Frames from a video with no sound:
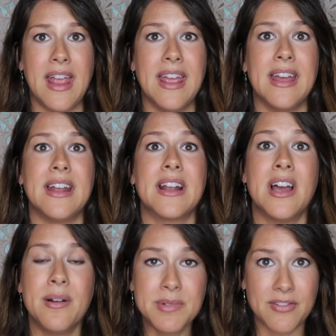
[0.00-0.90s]
And
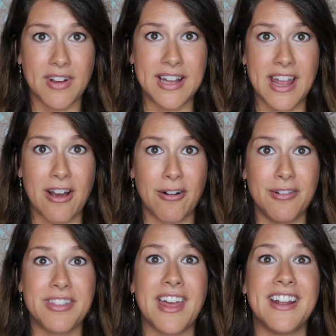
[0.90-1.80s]
come to find
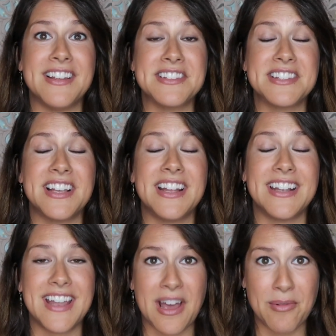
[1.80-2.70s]
out, that is
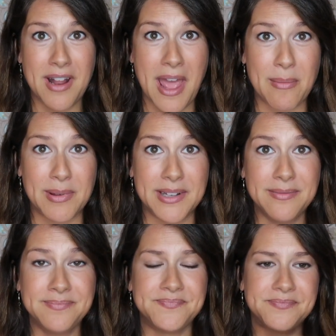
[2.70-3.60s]
not what
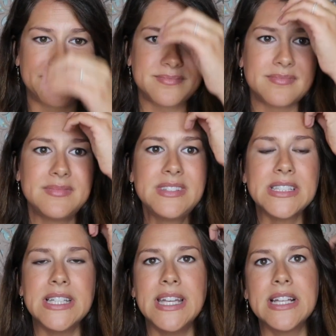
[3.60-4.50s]
happened.
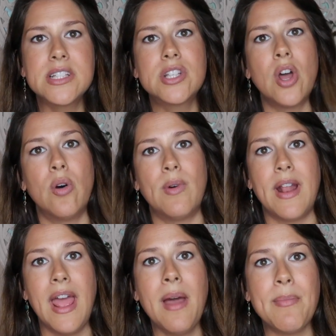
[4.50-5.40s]
And so
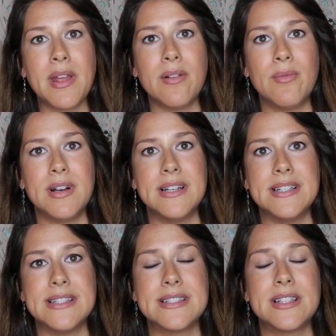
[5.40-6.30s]
what happened
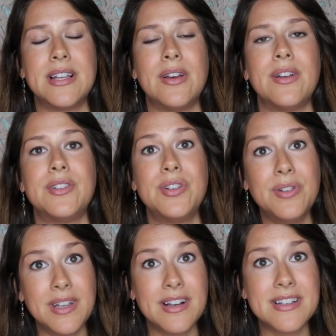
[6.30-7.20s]
was two
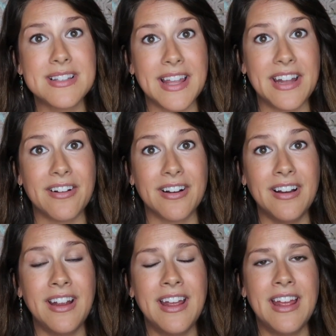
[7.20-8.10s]
years
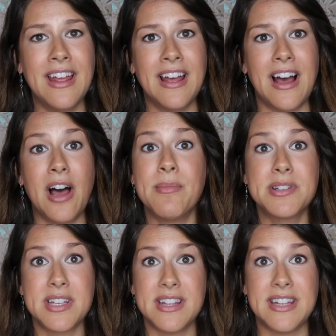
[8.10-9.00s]
later,
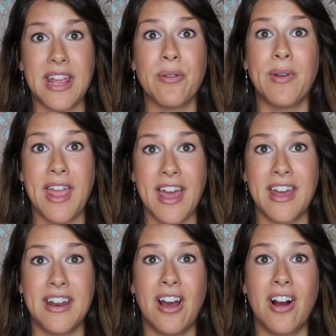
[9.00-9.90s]
almost to the date, we
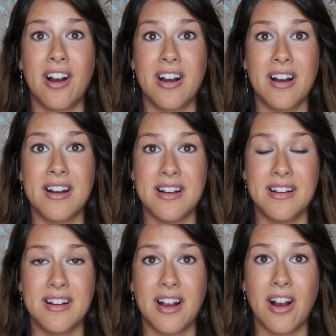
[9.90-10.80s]
had our
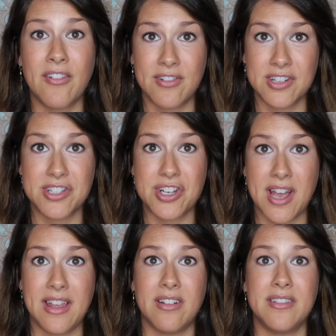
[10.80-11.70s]
our first
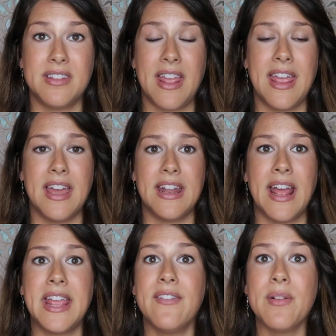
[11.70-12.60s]
child. And
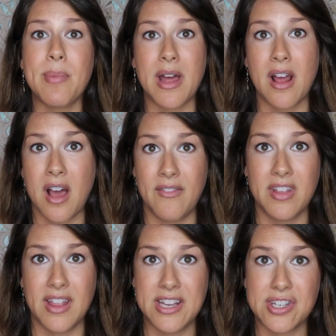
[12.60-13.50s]
I even bought an
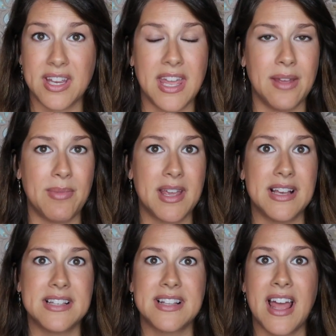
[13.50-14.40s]
ovulation kit
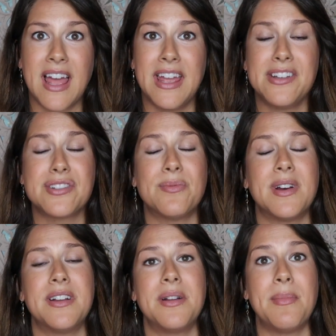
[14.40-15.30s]
because I just
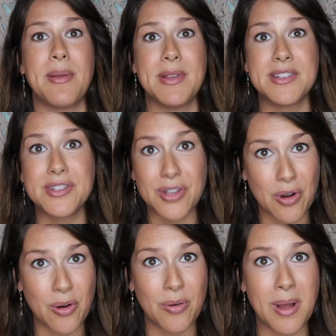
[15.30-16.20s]
wanted a baby
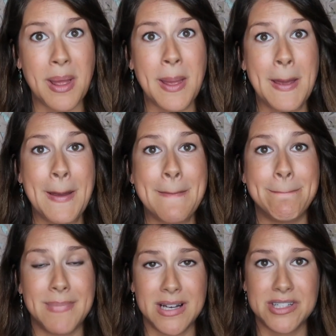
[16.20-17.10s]
so
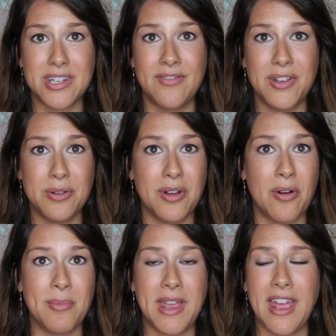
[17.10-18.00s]
much. If you
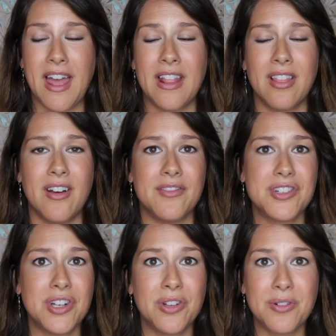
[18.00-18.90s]
know me, I love
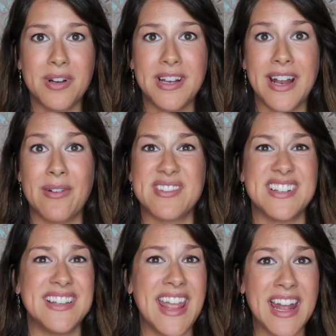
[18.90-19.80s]
children. I was
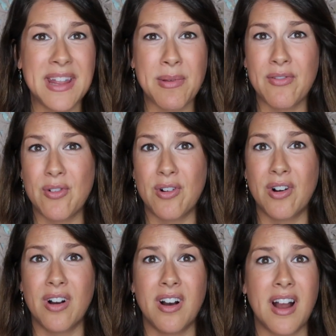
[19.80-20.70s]
a nanny
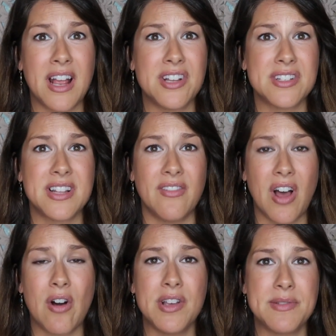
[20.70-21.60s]
before. I just have
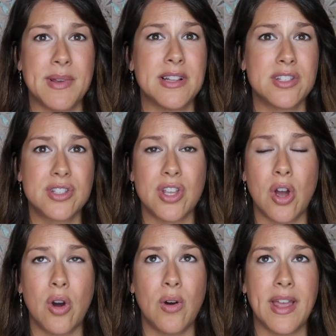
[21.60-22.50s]
always been
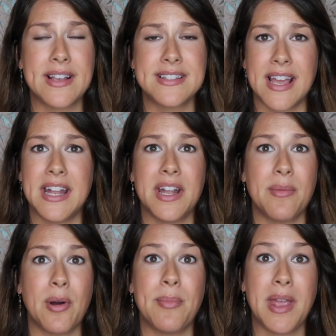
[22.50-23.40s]
so excited
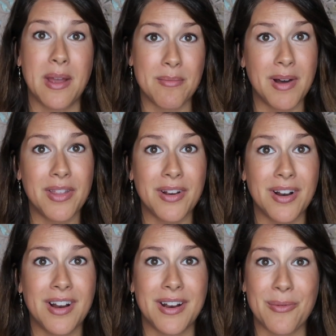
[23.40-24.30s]
about being a
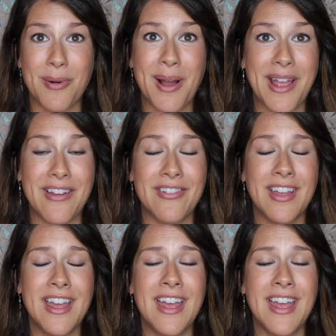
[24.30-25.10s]
mother and a wife.